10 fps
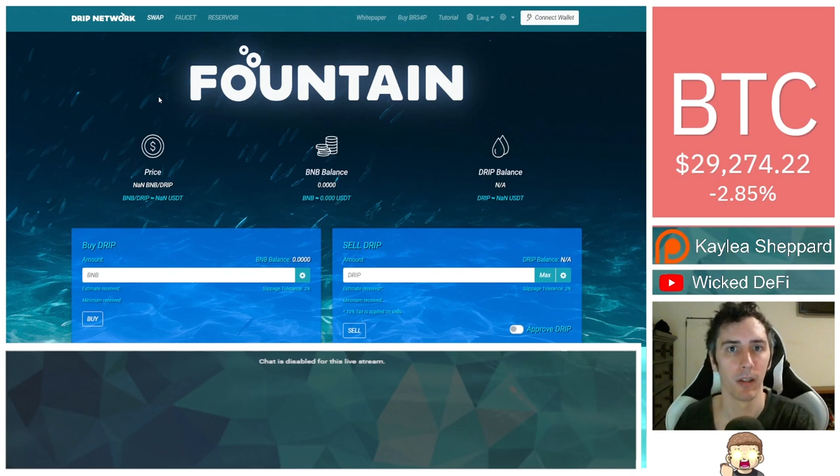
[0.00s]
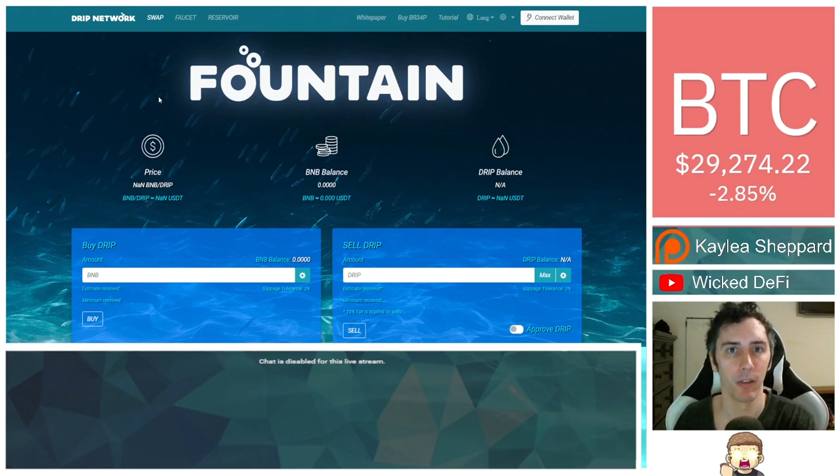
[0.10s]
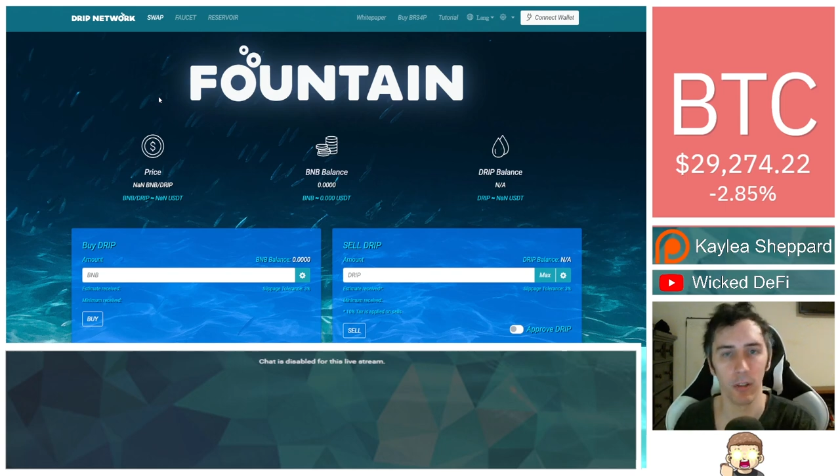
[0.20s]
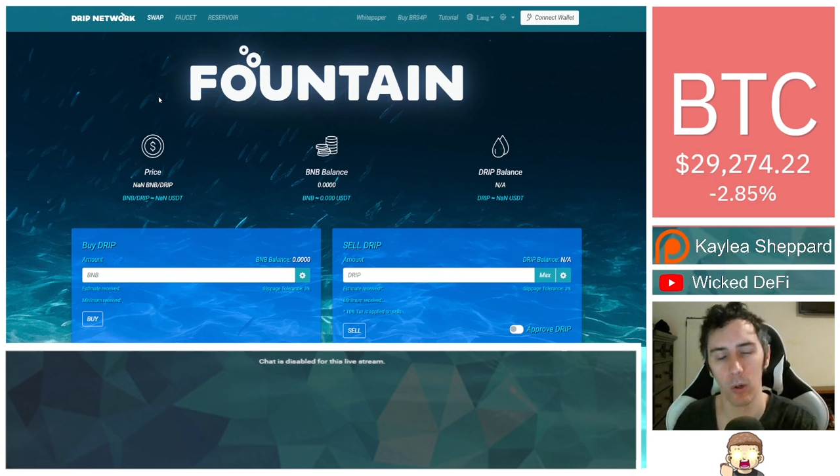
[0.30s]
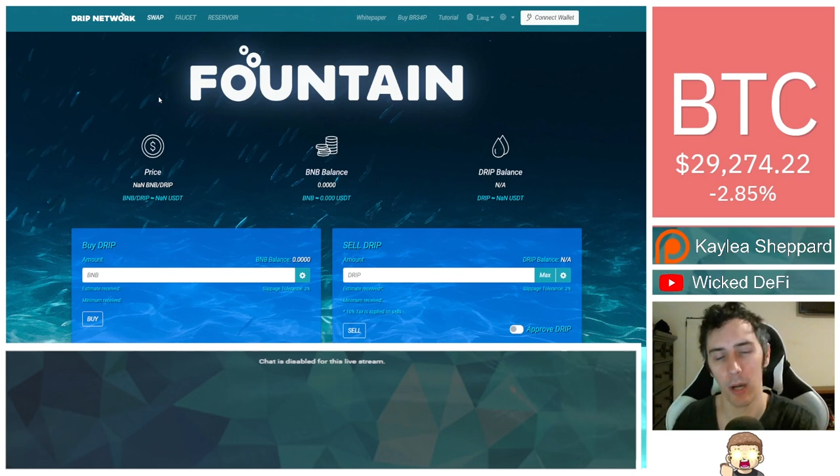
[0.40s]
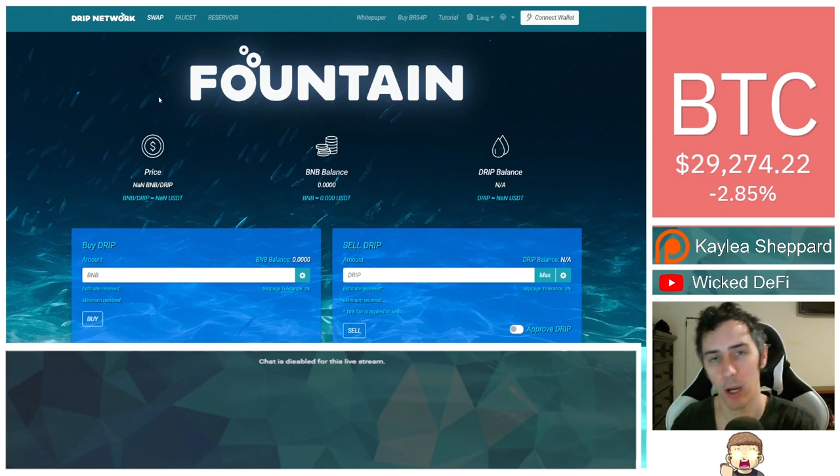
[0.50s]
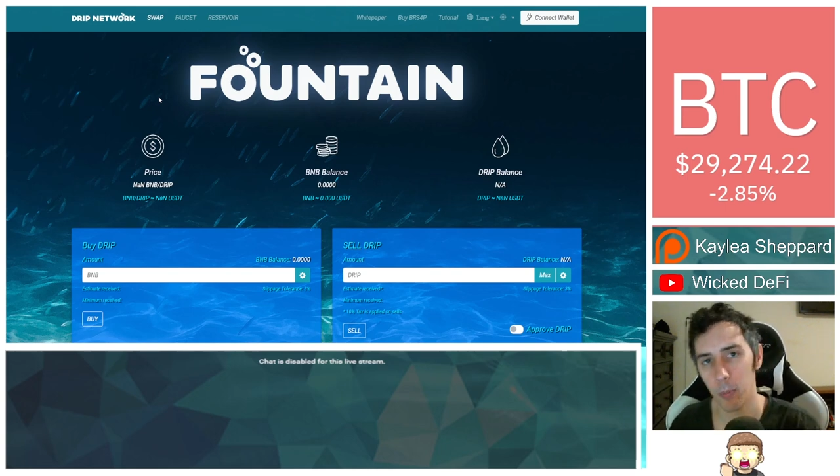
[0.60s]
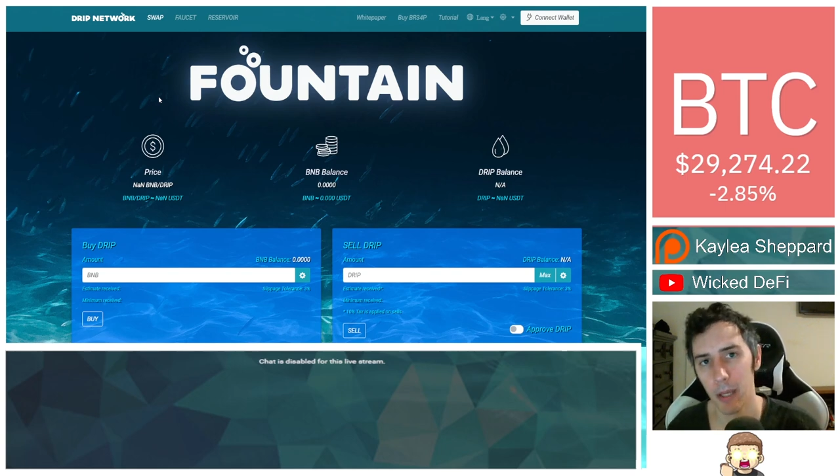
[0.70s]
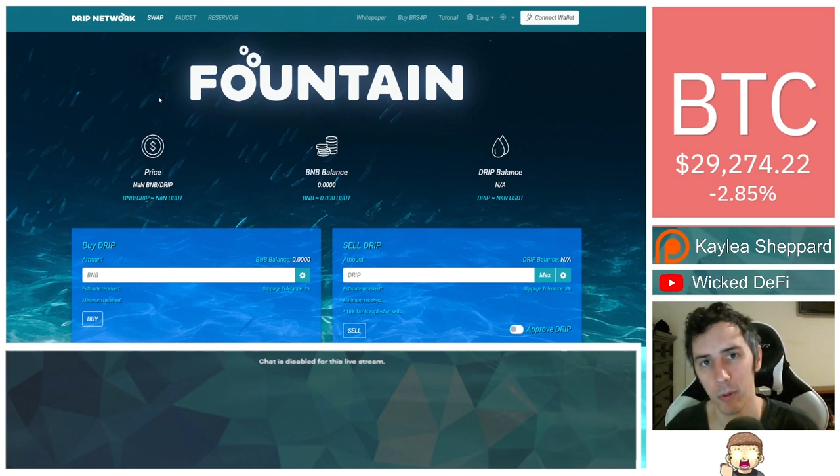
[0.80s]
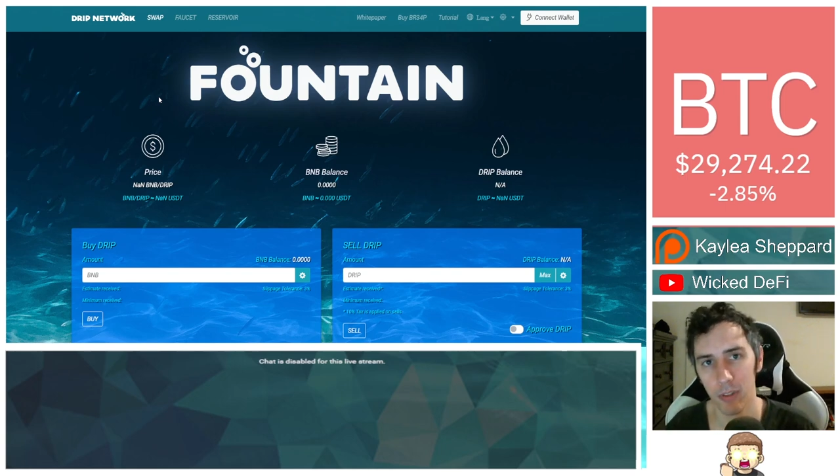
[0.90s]
So I
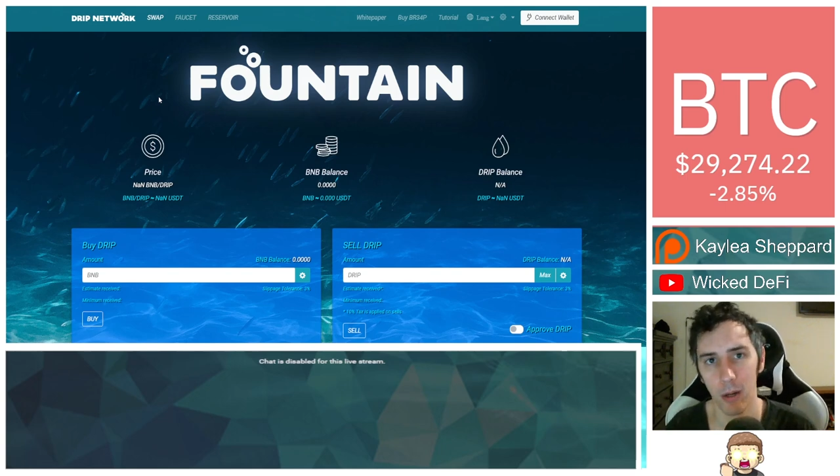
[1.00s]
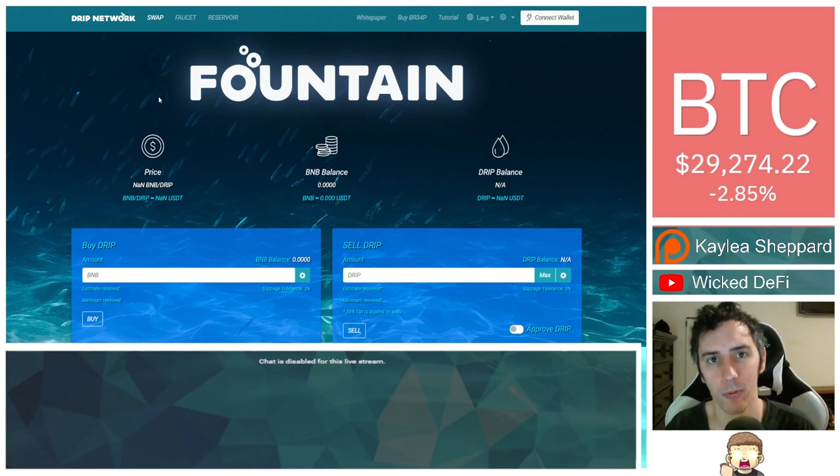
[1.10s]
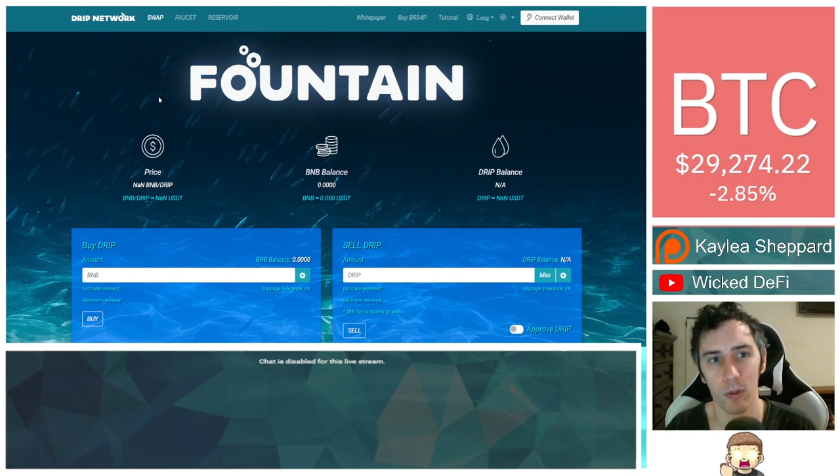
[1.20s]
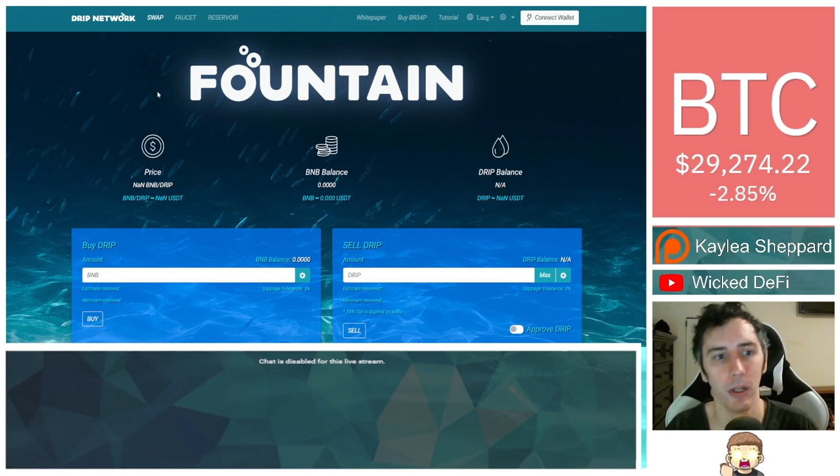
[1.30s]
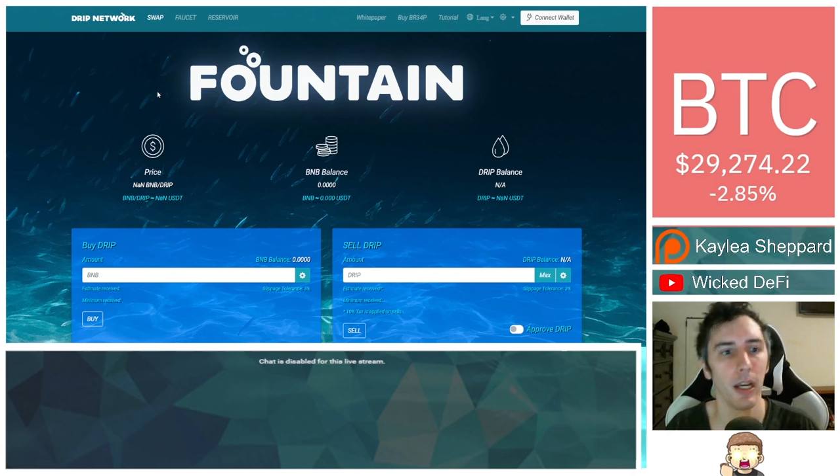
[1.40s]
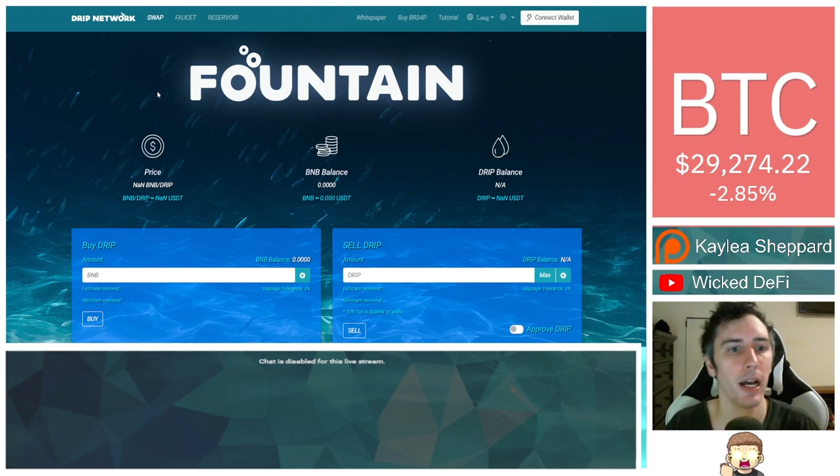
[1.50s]
hope that was helpful.